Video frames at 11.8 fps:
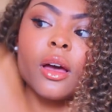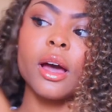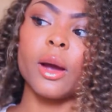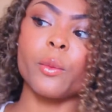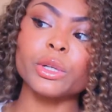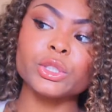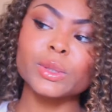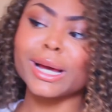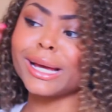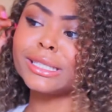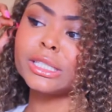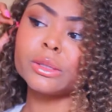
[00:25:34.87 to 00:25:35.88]
I want you
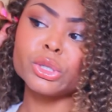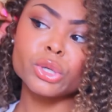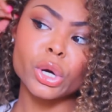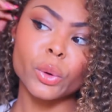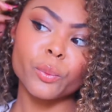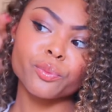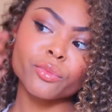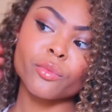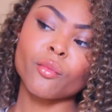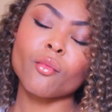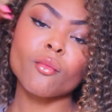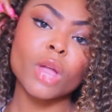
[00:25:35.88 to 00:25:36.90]
guys to, you know,
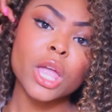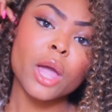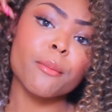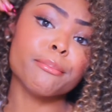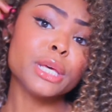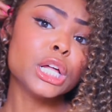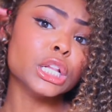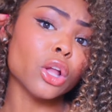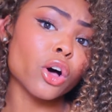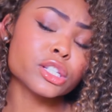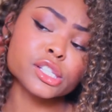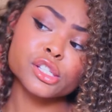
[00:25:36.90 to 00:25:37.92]
be
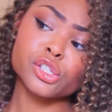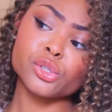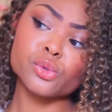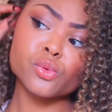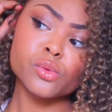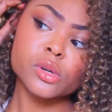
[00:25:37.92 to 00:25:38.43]
glossy too.